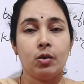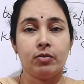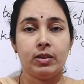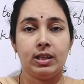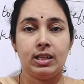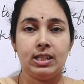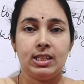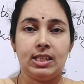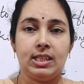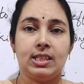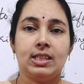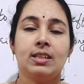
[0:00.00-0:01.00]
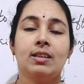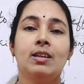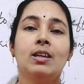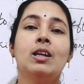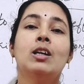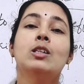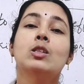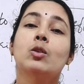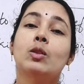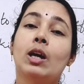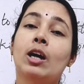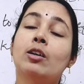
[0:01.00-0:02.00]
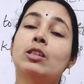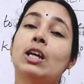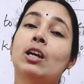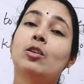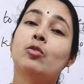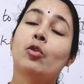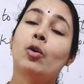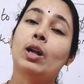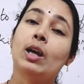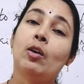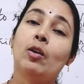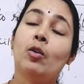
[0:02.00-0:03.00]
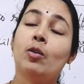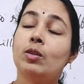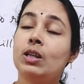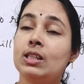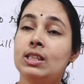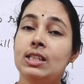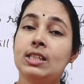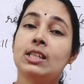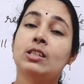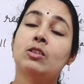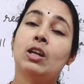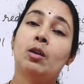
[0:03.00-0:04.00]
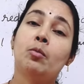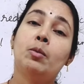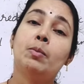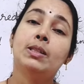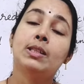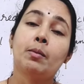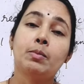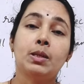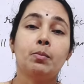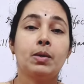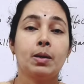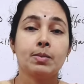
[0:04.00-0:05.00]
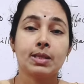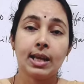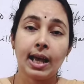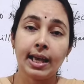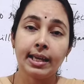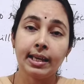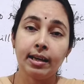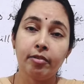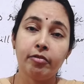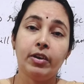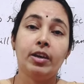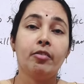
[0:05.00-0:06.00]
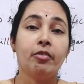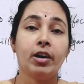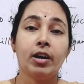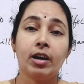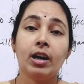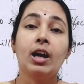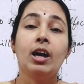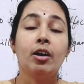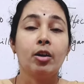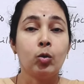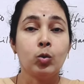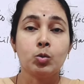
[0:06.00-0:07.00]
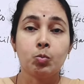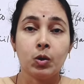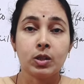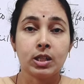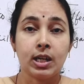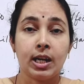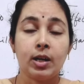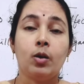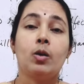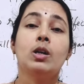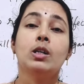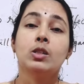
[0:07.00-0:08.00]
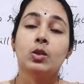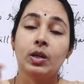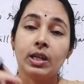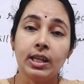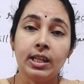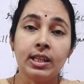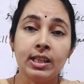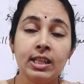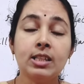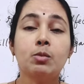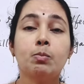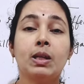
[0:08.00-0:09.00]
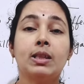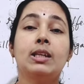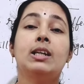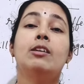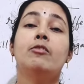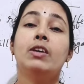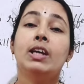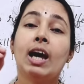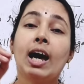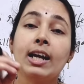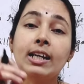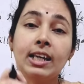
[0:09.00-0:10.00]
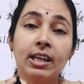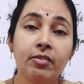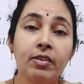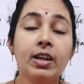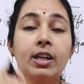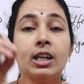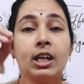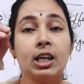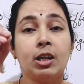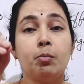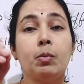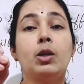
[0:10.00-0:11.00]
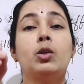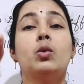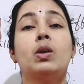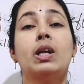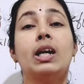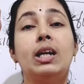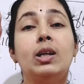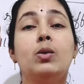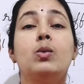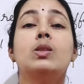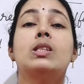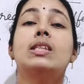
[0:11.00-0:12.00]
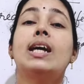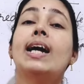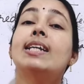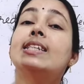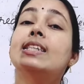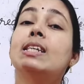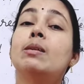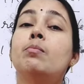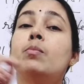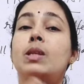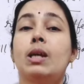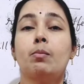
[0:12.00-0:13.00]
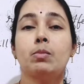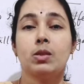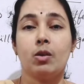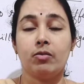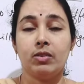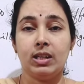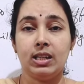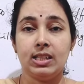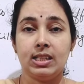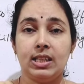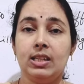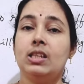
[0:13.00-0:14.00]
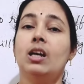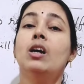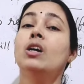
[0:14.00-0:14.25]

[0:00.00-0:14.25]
of the disease. So for diseases there will be some symptoms like fever, loose motion and all. So in this method we are giving treatment to reduce that symptoms of the disease.